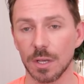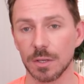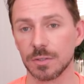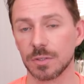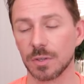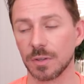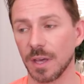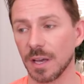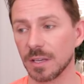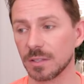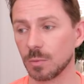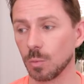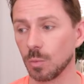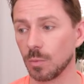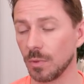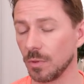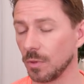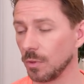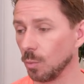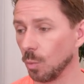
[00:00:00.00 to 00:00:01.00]
So that's
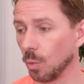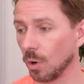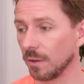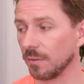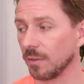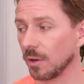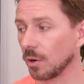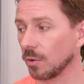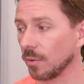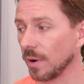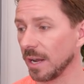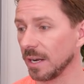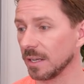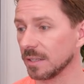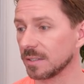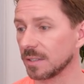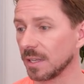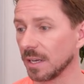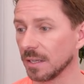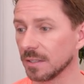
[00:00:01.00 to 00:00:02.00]
one of the
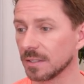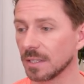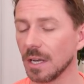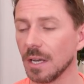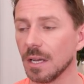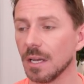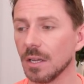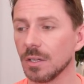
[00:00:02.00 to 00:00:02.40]
greatest things.